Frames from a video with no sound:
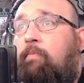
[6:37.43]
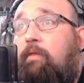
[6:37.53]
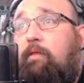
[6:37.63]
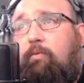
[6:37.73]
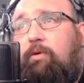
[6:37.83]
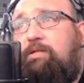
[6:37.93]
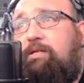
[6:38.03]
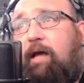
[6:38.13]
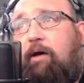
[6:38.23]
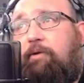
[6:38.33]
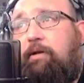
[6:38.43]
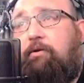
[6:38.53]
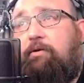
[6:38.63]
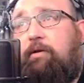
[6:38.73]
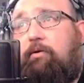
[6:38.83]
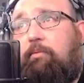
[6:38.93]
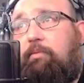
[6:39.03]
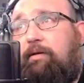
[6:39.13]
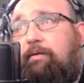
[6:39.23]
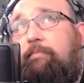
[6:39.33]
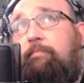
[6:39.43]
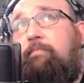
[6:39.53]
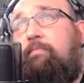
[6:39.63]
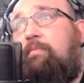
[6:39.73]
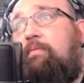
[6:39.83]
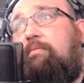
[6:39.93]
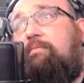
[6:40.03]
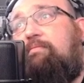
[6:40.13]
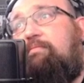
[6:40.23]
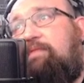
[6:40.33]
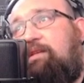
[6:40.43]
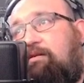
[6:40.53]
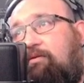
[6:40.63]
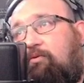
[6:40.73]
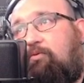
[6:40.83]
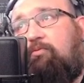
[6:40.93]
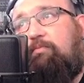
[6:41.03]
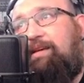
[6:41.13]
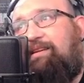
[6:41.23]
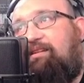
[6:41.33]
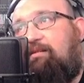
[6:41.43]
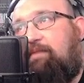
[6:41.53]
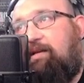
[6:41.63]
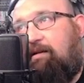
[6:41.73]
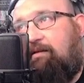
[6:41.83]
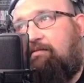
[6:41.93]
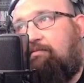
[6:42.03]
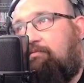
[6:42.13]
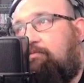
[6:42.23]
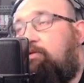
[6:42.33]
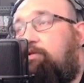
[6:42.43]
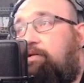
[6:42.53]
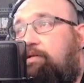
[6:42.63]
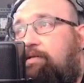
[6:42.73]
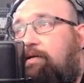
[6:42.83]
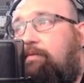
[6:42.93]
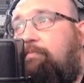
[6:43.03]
The witch scowled at her terribly. You may come in, she said,